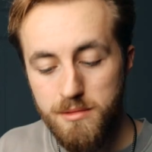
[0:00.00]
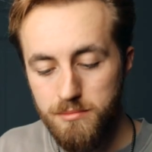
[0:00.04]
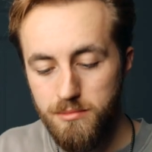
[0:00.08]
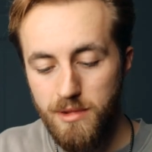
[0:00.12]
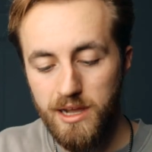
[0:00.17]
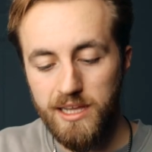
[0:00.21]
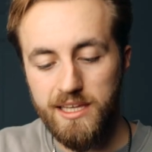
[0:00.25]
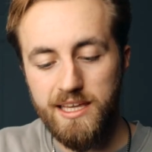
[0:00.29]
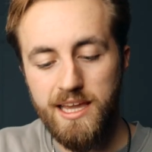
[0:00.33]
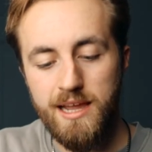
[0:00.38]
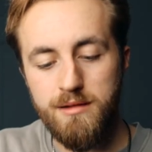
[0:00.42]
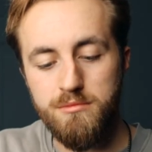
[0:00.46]
my
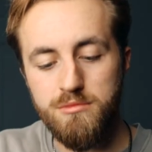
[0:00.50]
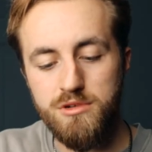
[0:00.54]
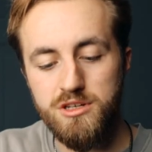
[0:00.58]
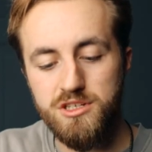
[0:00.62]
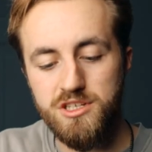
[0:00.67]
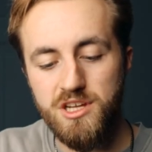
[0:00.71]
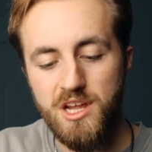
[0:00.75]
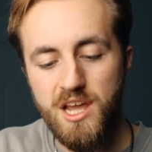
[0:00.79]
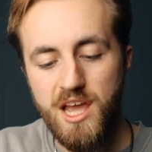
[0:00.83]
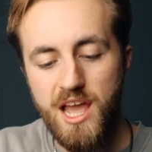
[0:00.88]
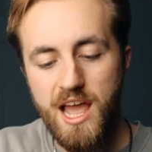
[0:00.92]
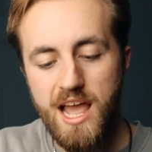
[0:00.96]

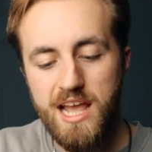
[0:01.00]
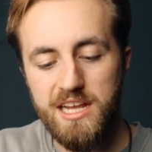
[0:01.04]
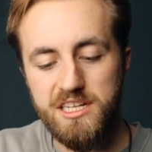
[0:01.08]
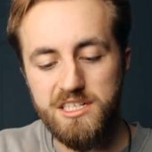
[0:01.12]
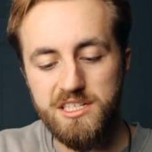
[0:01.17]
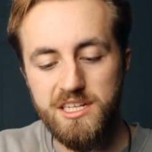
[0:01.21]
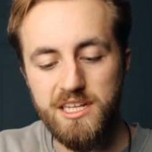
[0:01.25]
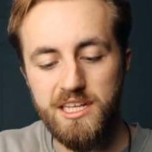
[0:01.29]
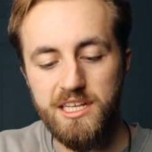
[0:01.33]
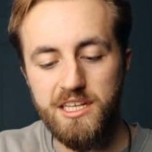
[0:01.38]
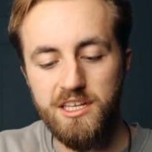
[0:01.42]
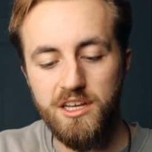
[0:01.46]
camera's
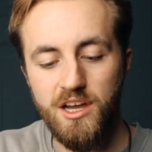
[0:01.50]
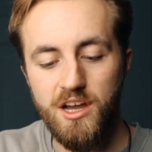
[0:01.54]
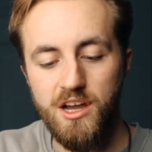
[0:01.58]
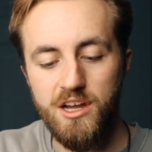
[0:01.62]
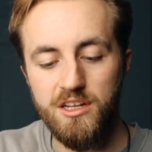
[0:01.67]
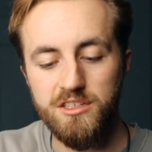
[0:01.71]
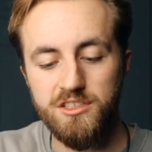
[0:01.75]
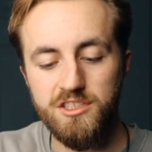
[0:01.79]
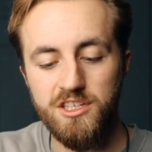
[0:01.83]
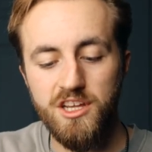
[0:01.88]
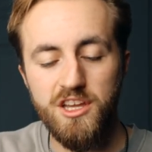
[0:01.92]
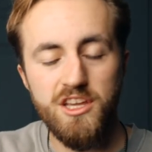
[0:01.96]
SD
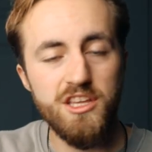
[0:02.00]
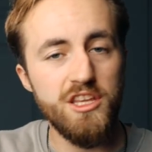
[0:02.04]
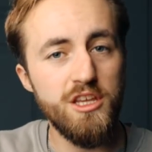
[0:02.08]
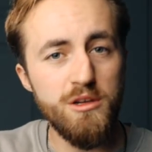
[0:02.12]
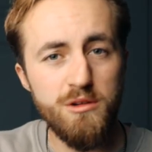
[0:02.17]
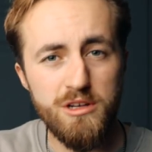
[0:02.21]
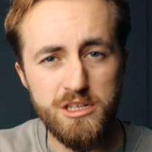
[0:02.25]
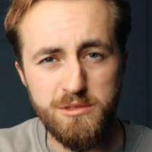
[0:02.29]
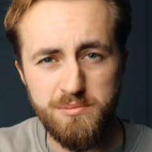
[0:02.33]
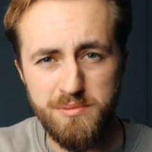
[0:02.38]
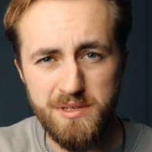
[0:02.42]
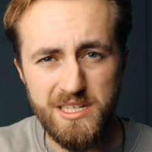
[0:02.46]
cards,
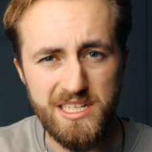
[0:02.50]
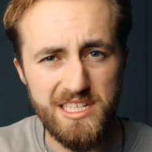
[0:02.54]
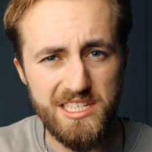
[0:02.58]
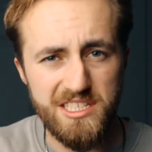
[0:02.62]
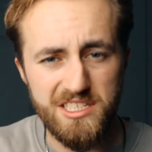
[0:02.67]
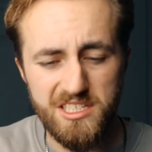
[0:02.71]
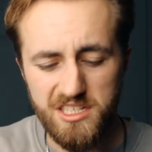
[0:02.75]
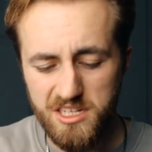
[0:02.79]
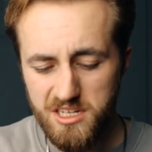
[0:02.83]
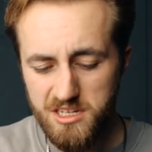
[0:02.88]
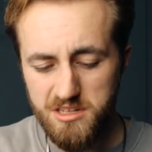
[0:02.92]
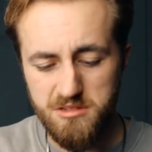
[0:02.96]

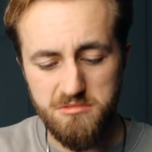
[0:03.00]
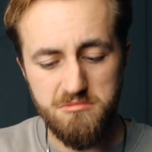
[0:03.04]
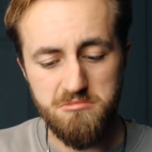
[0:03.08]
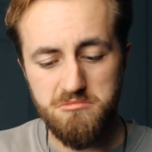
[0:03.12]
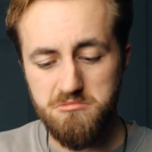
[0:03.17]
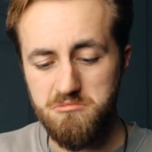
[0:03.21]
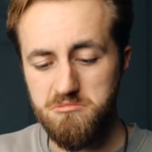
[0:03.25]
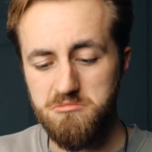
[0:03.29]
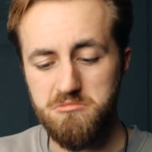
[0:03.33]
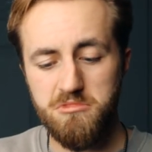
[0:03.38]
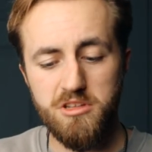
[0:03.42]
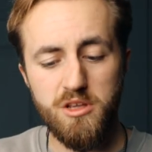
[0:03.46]
USBs,
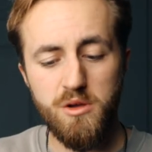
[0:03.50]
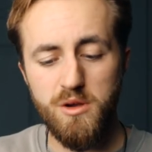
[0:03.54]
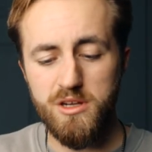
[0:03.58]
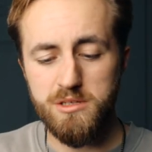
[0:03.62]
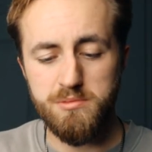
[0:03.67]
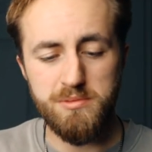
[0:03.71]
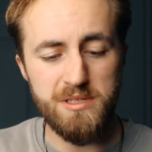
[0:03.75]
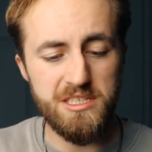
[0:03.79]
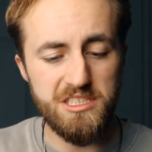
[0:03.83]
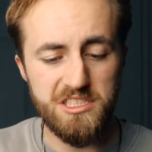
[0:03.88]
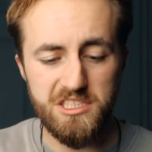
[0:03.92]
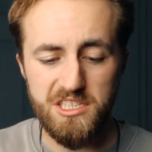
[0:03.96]

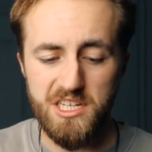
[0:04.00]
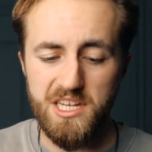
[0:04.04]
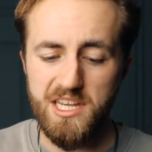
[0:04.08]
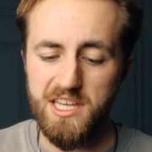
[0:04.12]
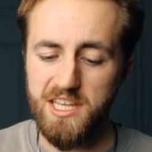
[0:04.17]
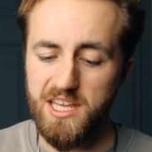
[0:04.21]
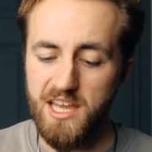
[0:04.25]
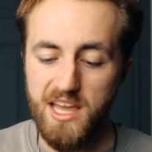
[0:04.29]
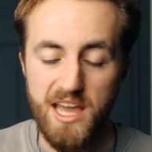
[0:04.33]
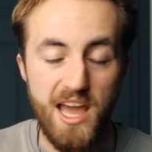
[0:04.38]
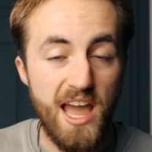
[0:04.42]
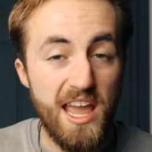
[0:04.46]

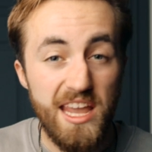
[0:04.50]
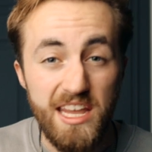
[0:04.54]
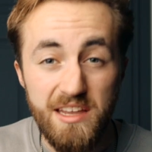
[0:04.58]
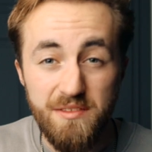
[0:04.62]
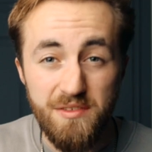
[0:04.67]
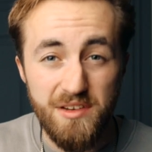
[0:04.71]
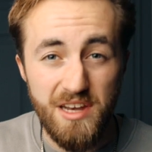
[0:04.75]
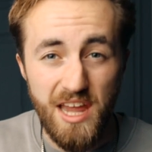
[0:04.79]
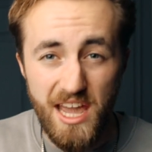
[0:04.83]
USB-C, even